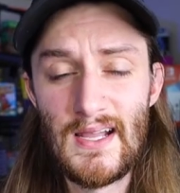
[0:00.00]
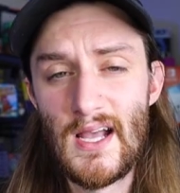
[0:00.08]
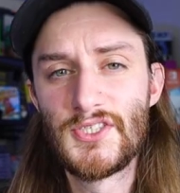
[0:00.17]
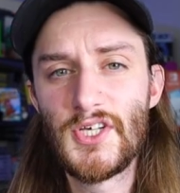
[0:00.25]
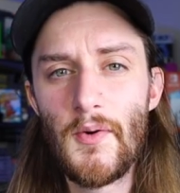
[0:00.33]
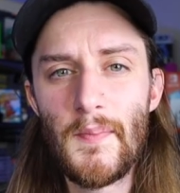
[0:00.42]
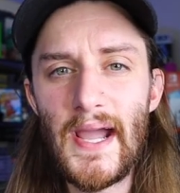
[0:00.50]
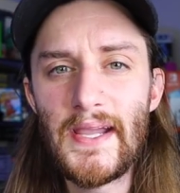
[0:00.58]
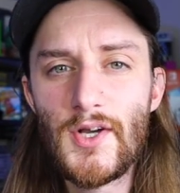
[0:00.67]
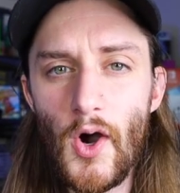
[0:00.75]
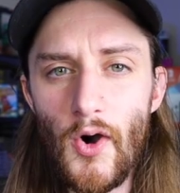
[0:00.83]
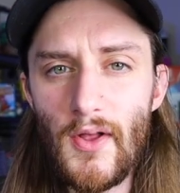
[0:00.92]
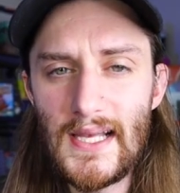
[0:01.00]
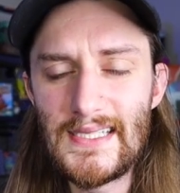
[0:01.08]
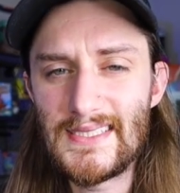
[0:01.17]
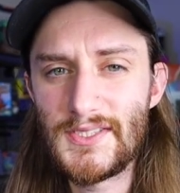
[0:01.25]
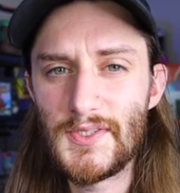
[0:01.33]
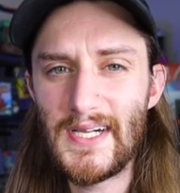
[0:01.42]
So my goal
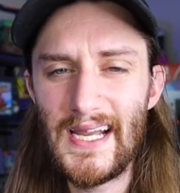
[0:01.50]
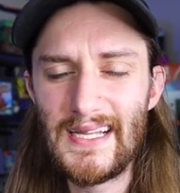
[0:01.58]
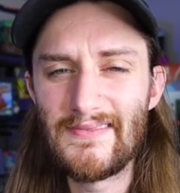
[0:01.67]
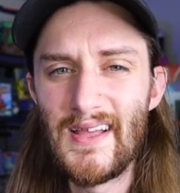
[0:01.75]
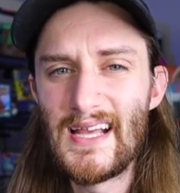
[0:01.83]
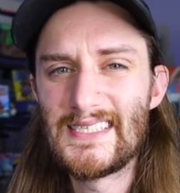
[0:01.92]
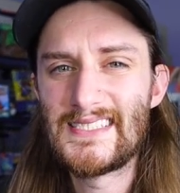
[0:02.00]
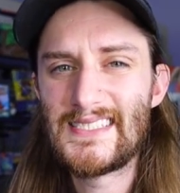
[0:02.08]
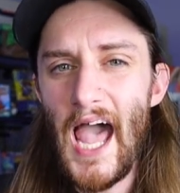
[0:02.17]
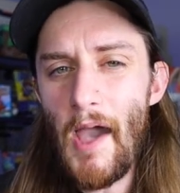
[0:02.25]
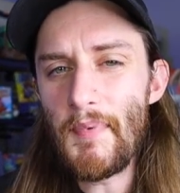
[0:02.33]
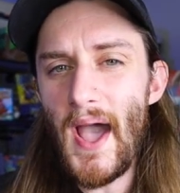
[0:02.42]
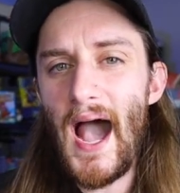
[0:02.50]
is to kind of step